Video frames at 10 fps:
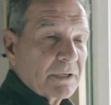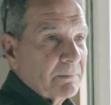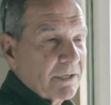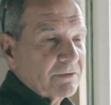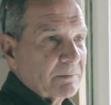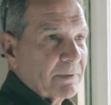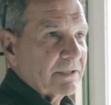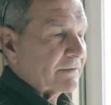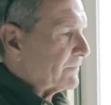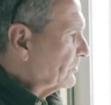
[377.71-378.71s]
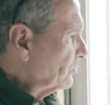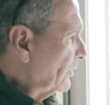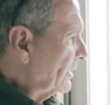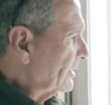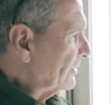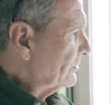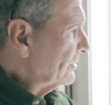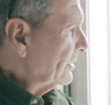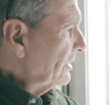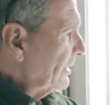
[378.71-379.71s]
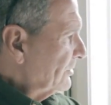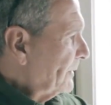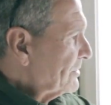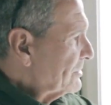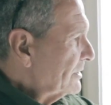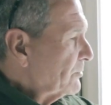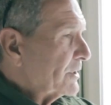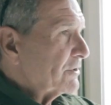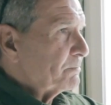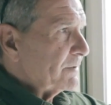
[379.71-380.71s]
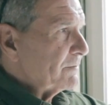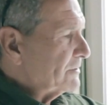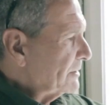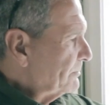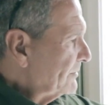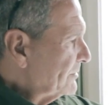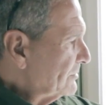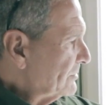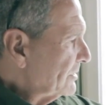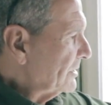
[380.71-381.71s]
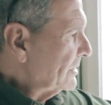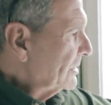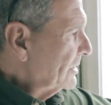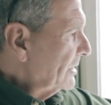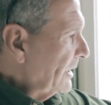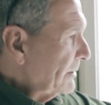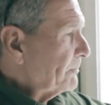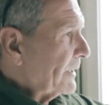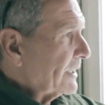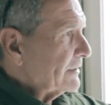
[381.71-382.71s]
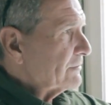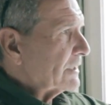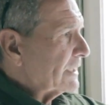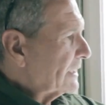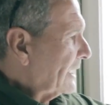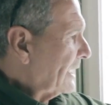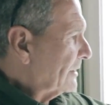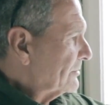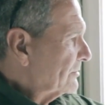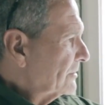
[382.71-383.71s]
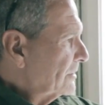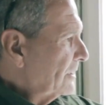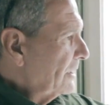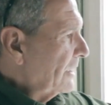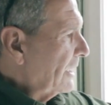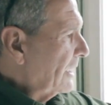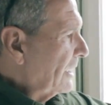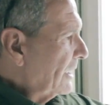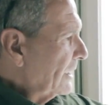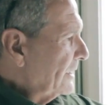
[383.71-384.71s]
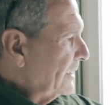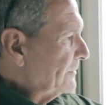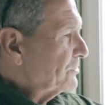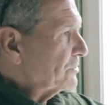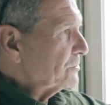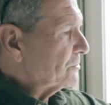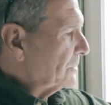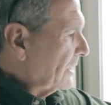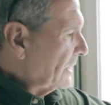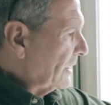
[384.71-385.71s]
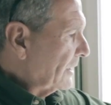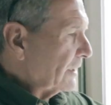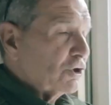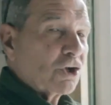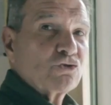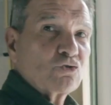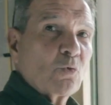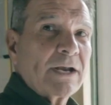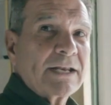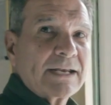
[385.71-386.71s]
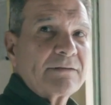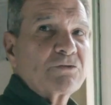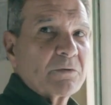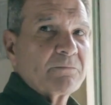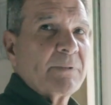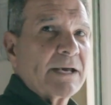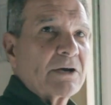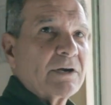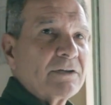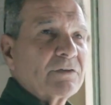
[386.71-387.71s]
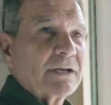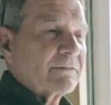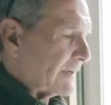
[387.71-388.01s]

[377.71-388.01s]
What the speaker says: it makes a big difference when this, especially when it's PVC. PVC impact insulated glass gives you non-sweating. It gives you a better insulated